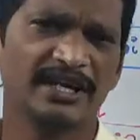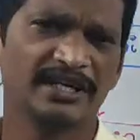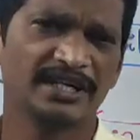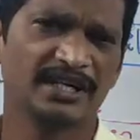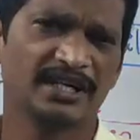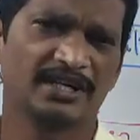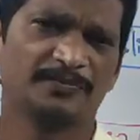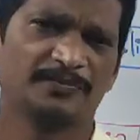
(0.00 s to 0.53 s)

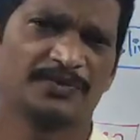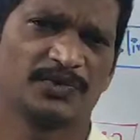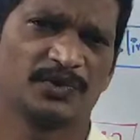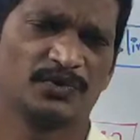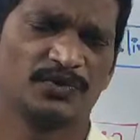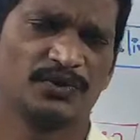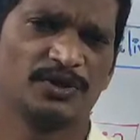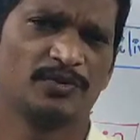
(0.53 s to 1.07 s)
antenna.
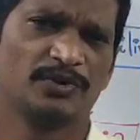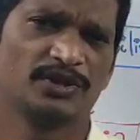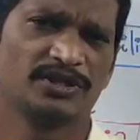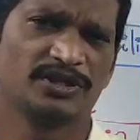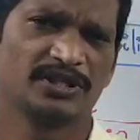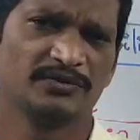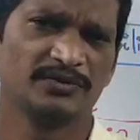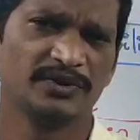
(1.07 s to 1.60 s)
We know
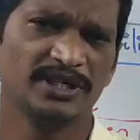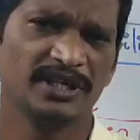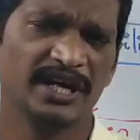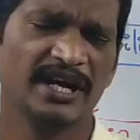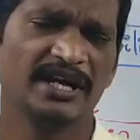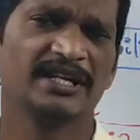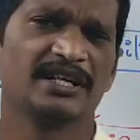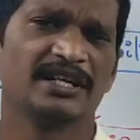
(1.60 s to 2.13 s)
about the TV
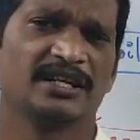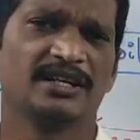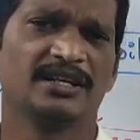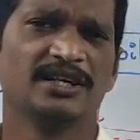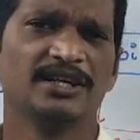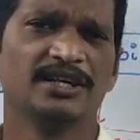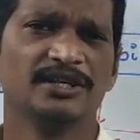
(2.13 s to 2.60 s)
antenna.